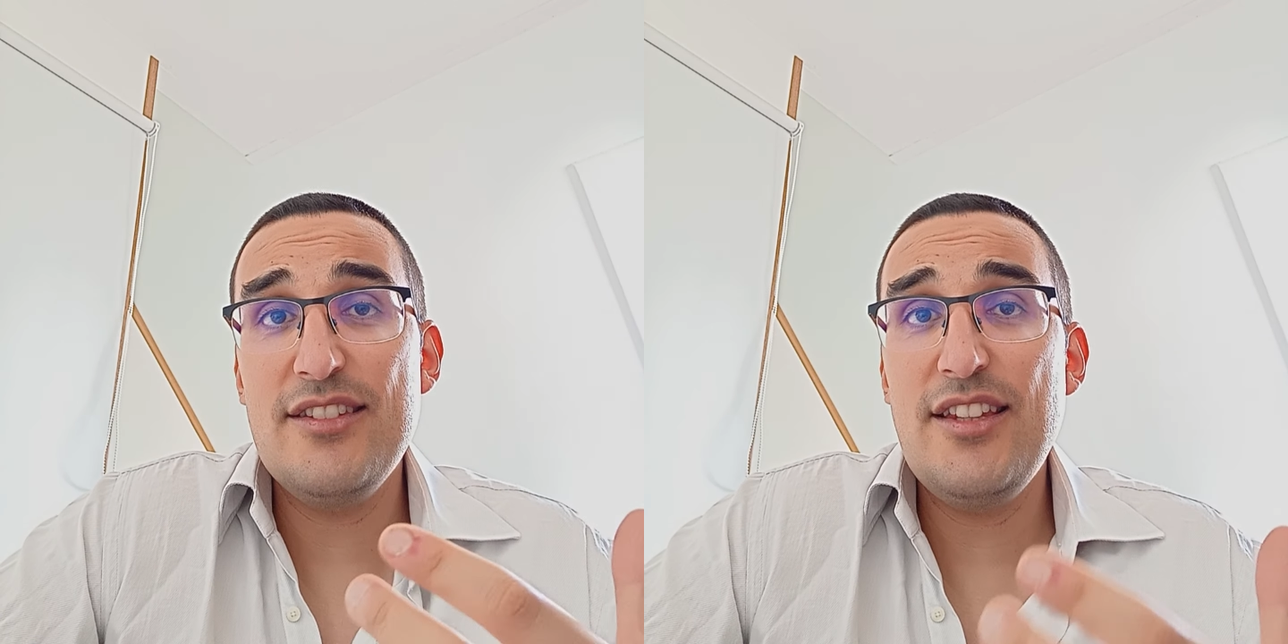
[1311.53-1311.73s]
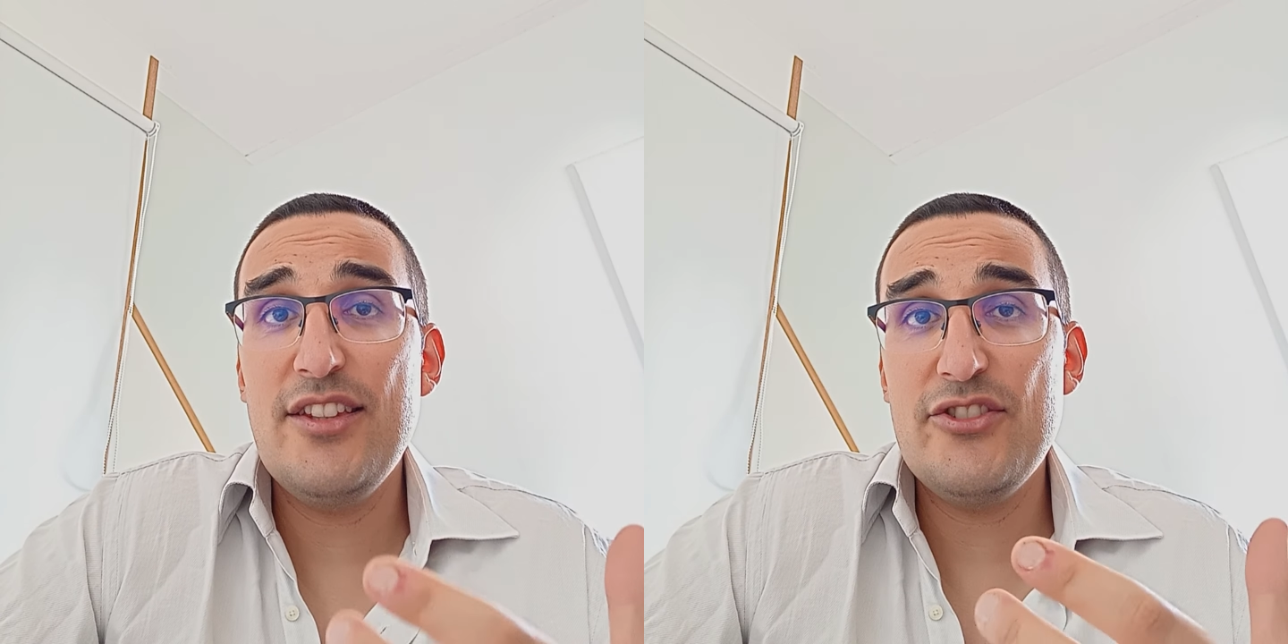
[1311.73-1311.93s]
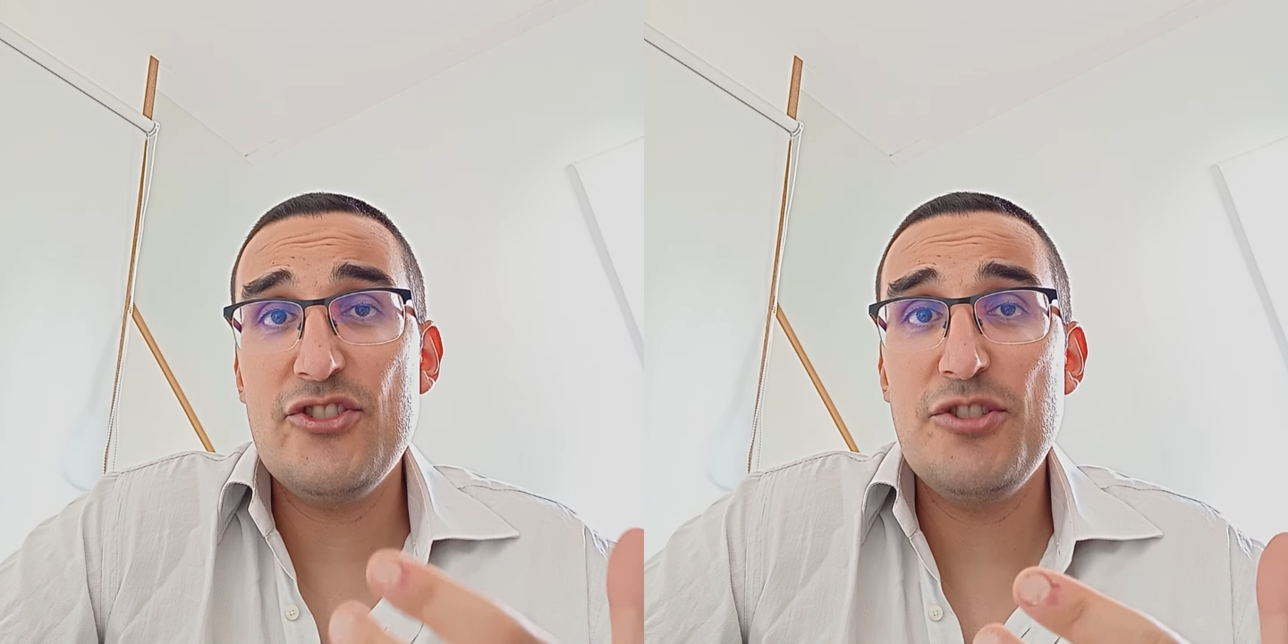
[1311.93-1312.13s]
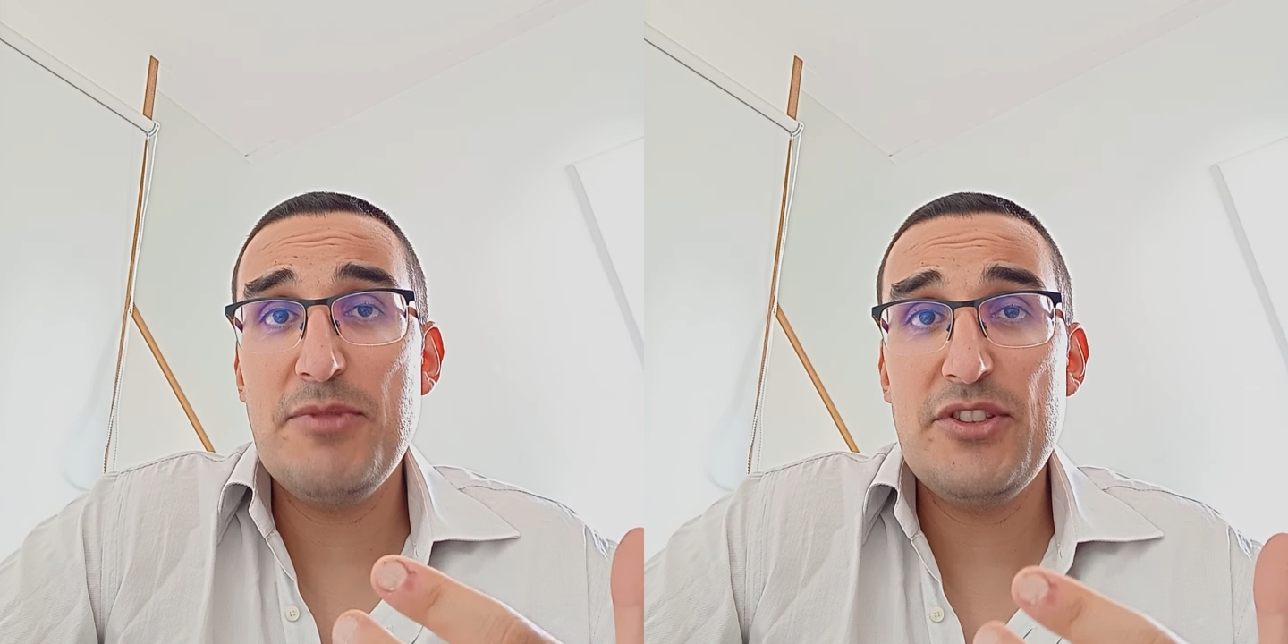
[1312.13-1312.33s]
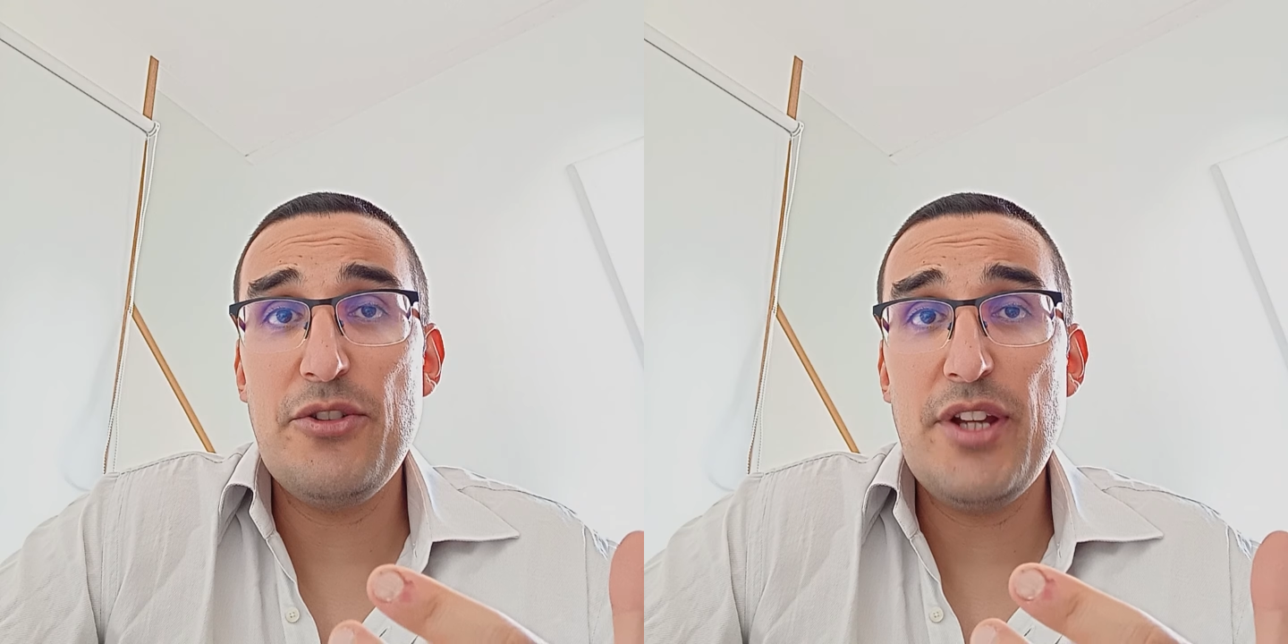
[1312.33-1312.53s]
ESG
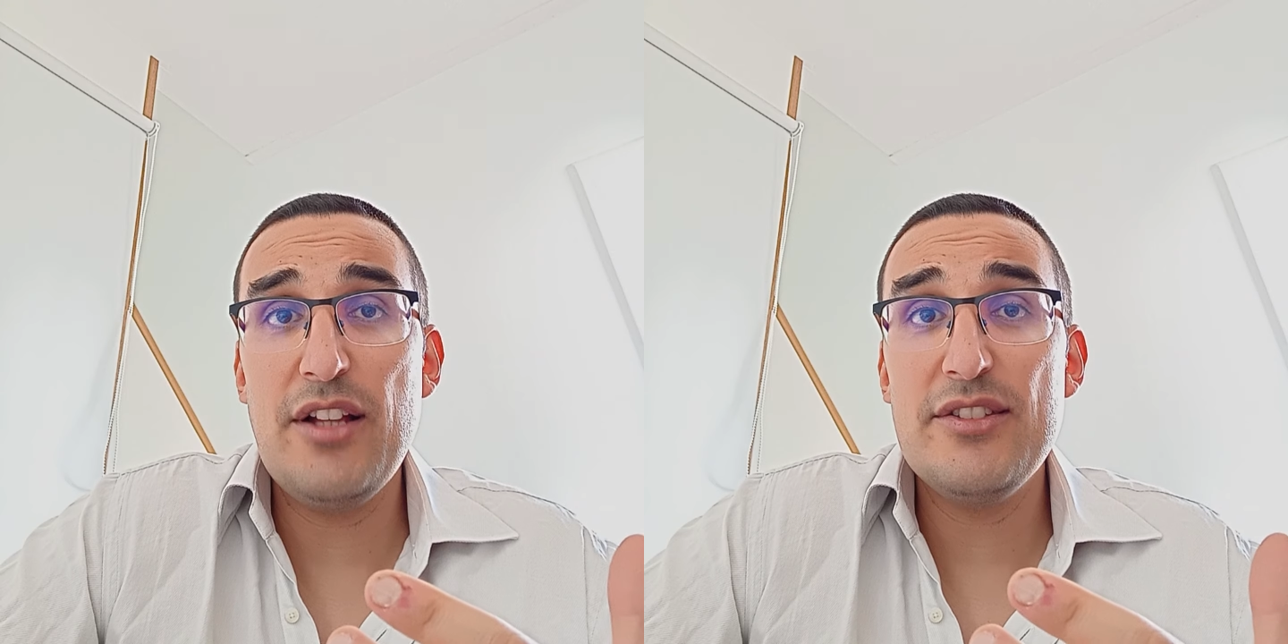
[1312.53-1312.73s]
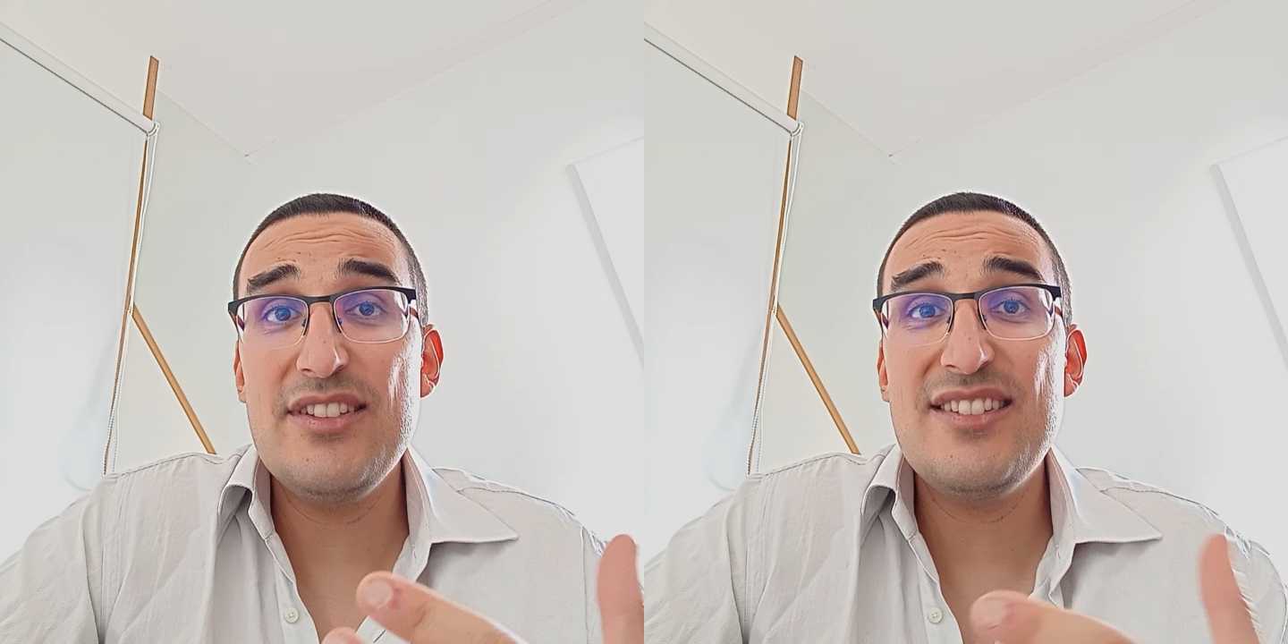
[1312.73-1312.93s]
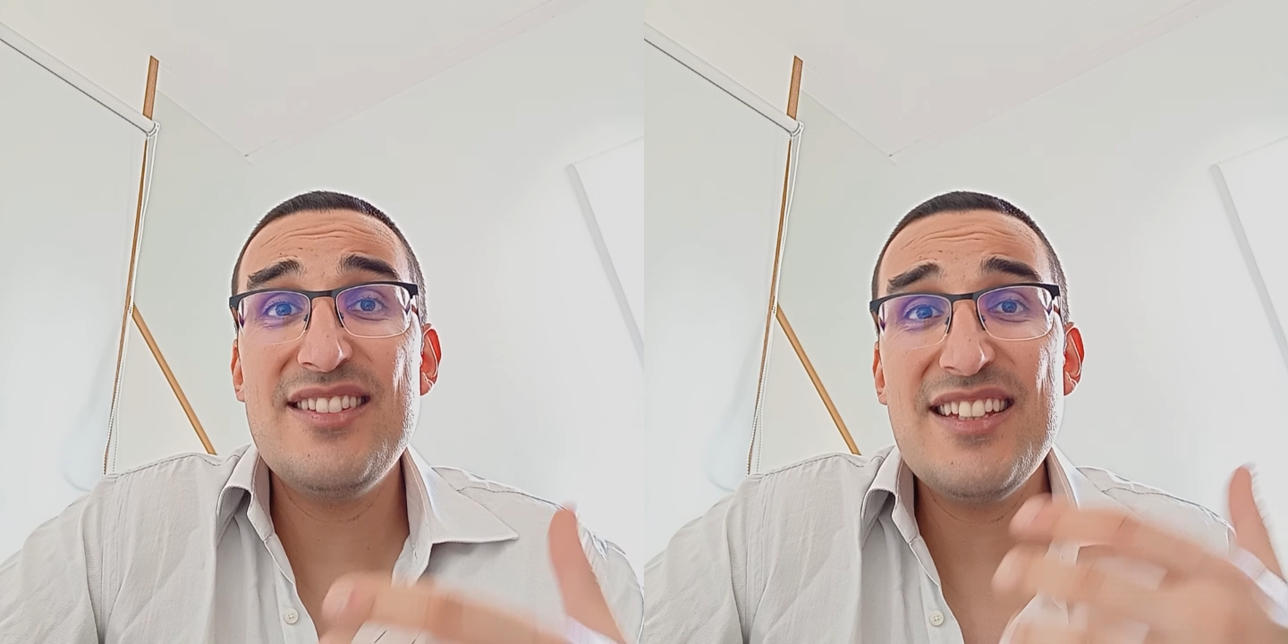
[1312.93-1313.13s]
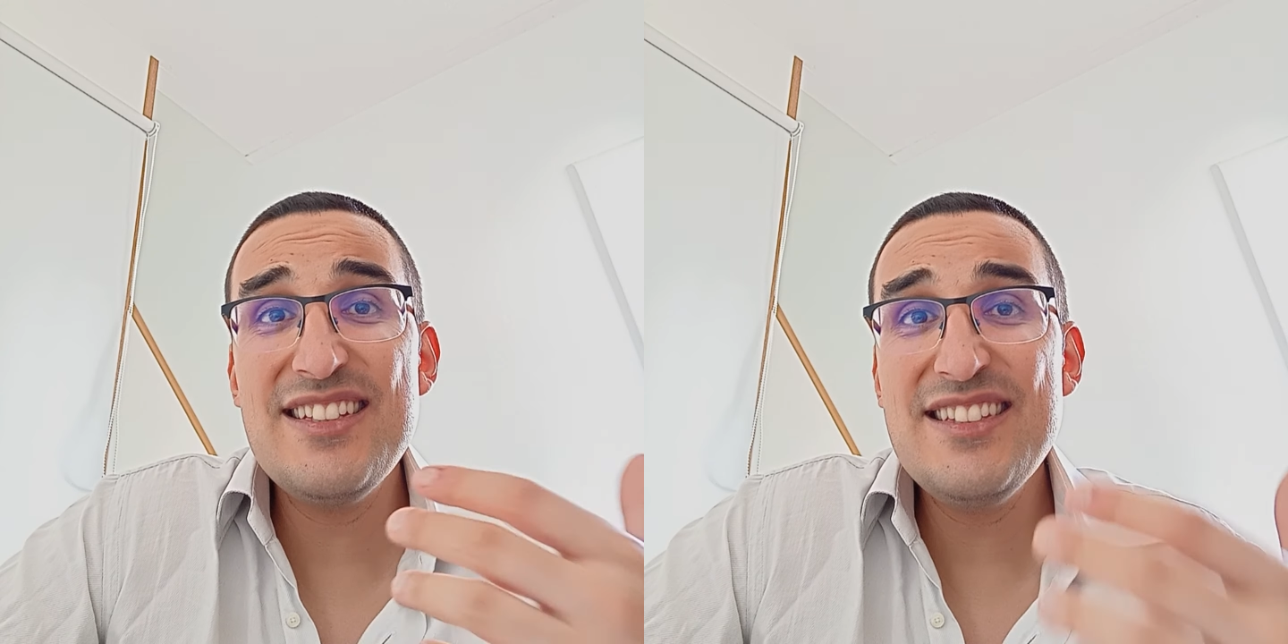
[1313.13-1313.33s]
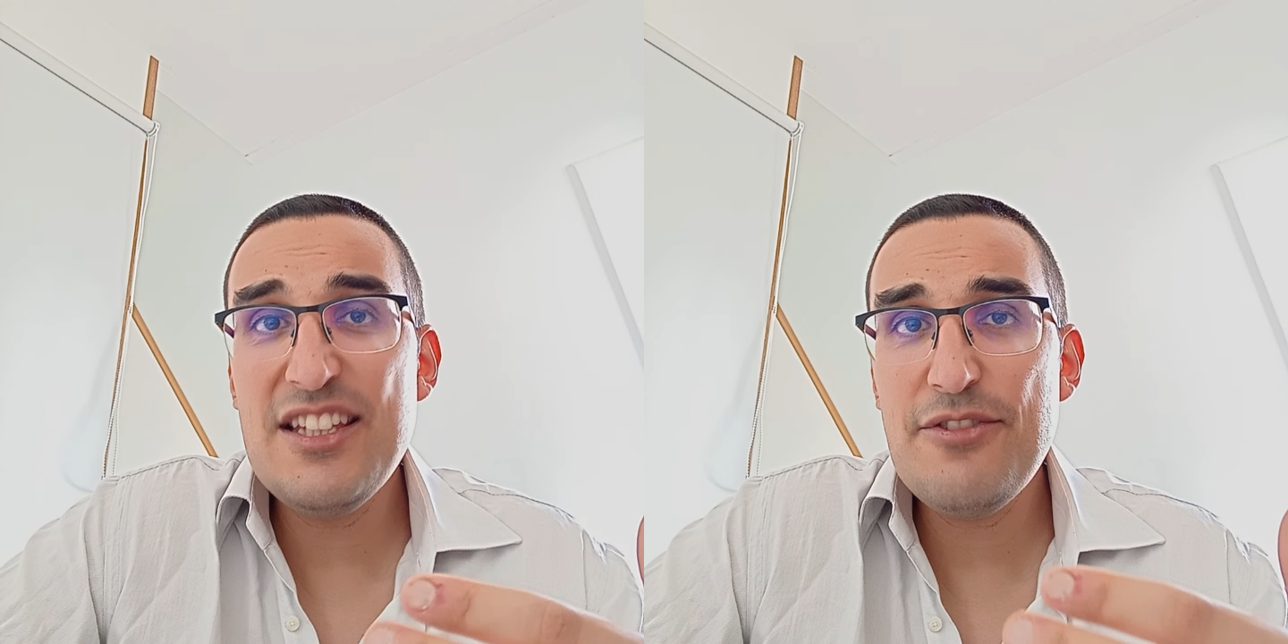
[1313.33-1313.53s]
materiality
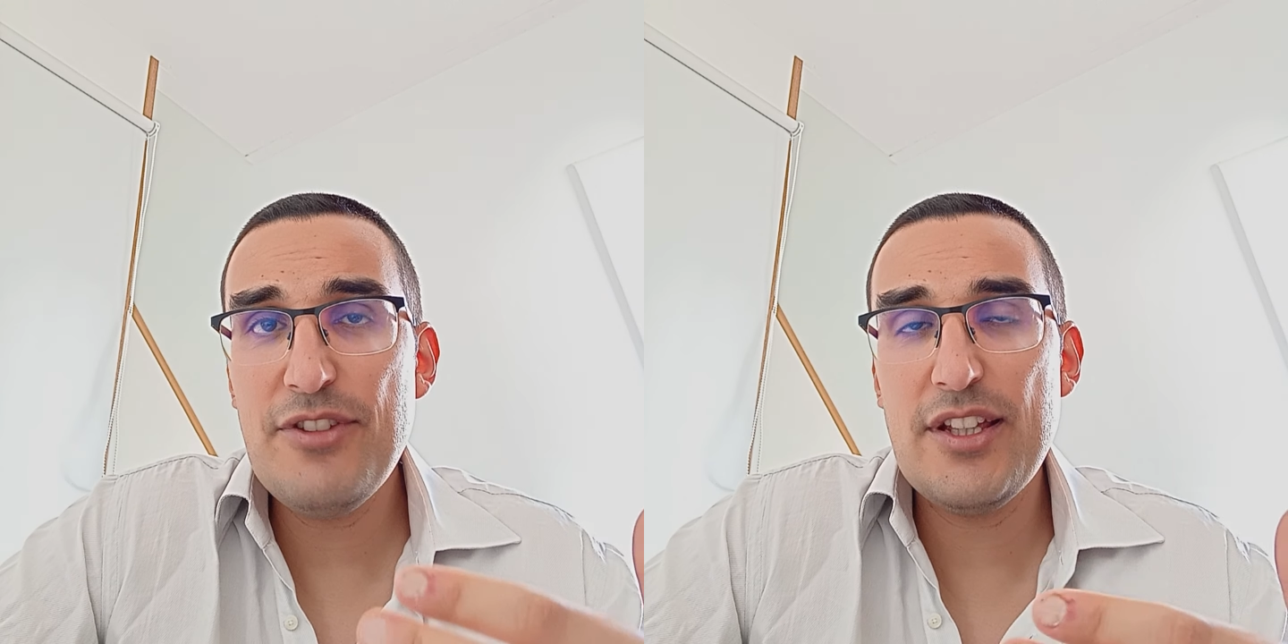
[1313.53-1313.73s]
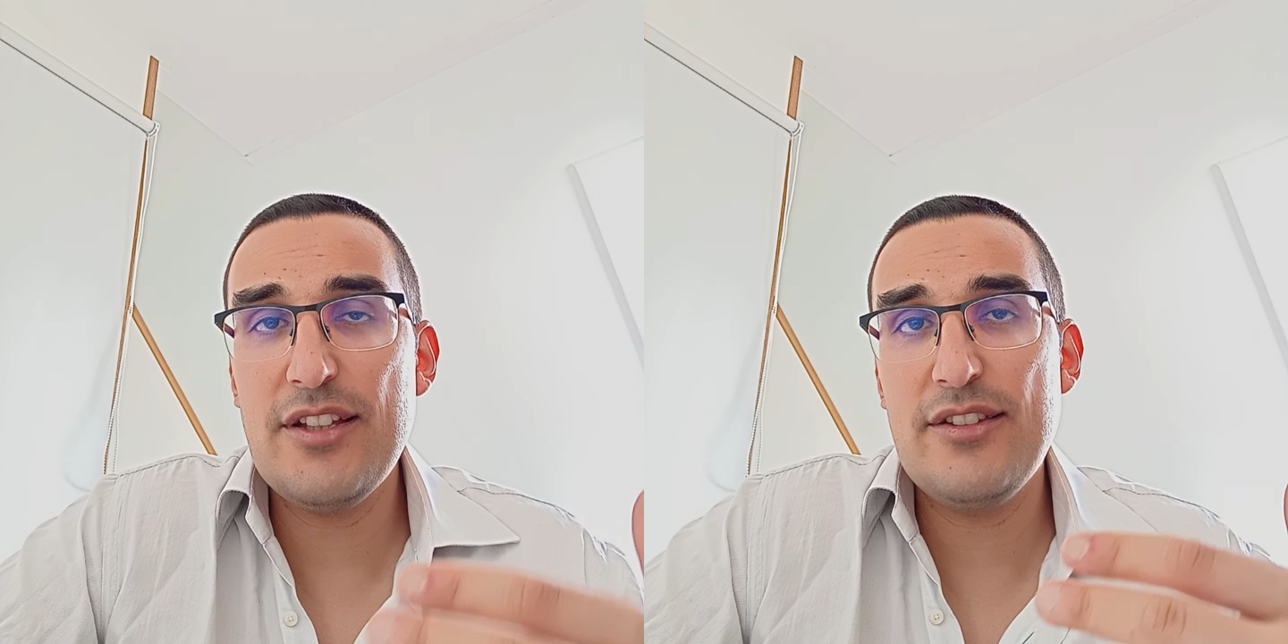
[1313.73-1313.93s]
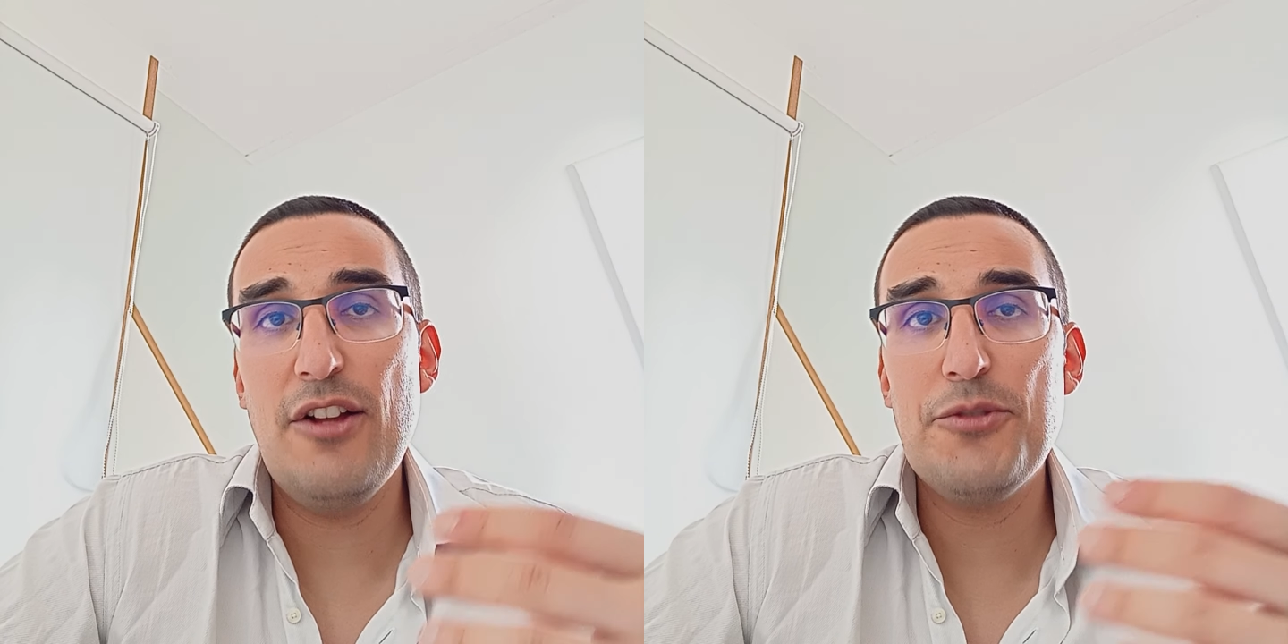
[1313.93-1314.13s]
significantly